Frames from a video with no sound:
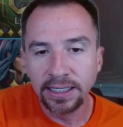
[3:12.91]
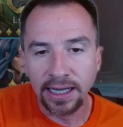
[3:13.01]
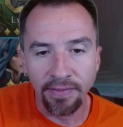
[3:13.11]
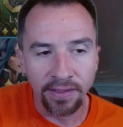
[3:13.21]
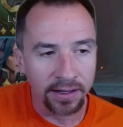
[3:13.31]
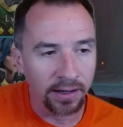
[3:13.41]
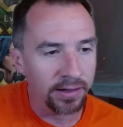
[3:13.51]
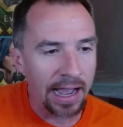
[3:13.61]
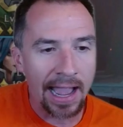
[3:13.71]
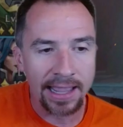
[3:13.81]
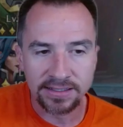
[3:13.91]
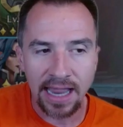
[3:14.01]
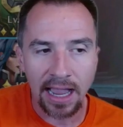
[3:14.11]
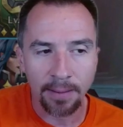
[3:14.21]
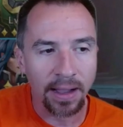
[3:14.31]
and then high
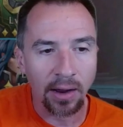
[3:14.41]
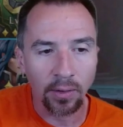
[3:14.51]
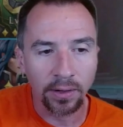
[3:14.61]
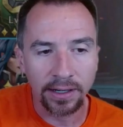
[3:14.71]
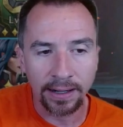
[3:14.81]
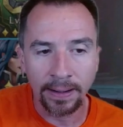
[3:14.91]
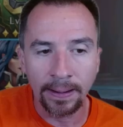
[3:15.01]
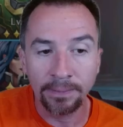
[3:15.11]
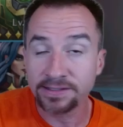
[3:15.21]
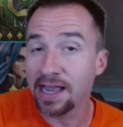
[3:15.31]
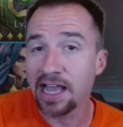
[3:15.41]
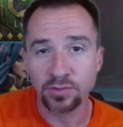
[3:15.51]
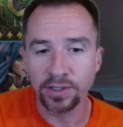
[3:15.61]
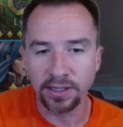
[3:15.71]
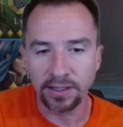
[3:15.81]
attack power, as high as
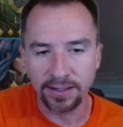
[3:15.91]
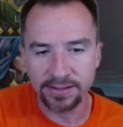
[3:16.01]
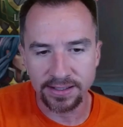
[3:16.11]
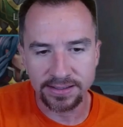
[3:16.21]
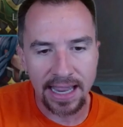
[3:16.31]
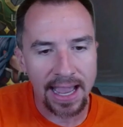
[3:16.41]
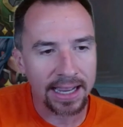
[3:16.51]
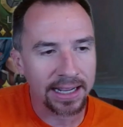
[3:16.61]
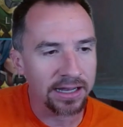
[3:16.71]
we could get his attack.